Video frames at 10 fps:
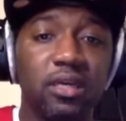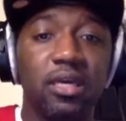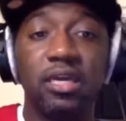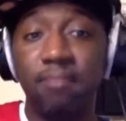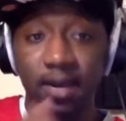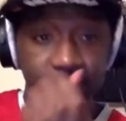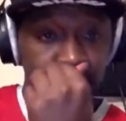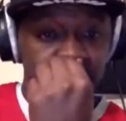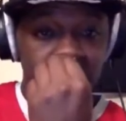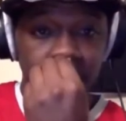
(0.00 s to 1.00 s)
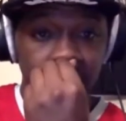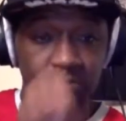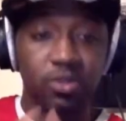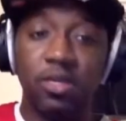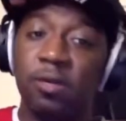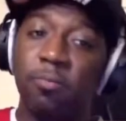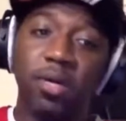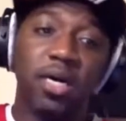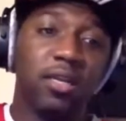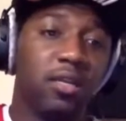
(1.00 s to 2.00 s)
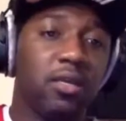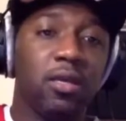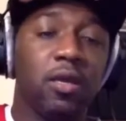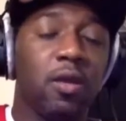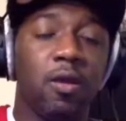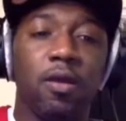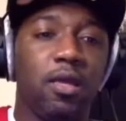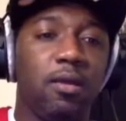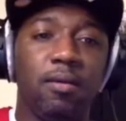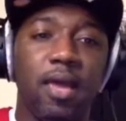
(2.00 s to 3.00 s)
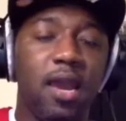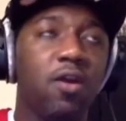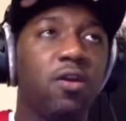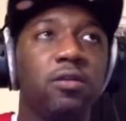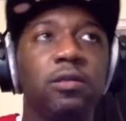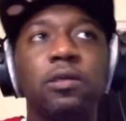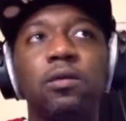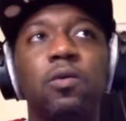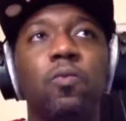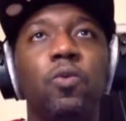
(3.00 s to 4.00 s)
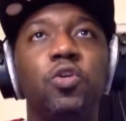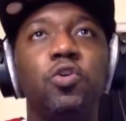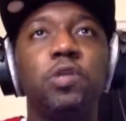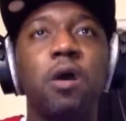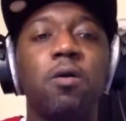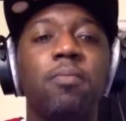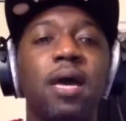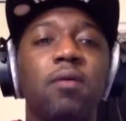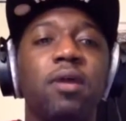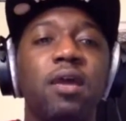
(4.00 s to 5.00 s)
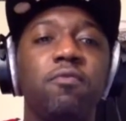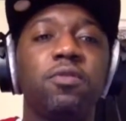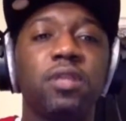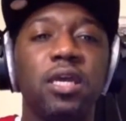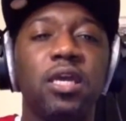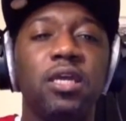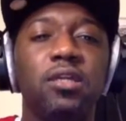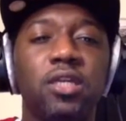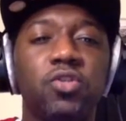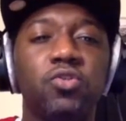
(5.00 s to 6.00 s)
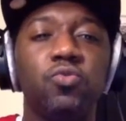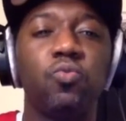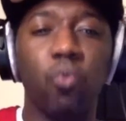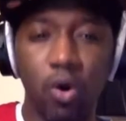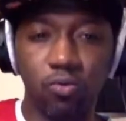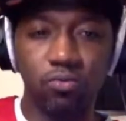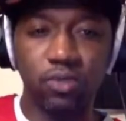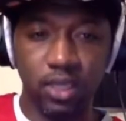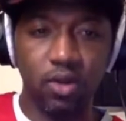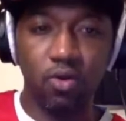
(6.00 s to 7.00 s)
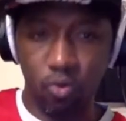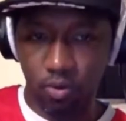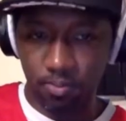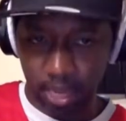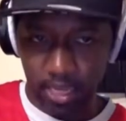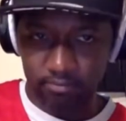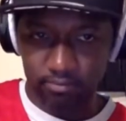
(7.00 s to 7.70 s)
He might have three Super Bowls. But Aaron, when you talk about everything that you want in a quarterback,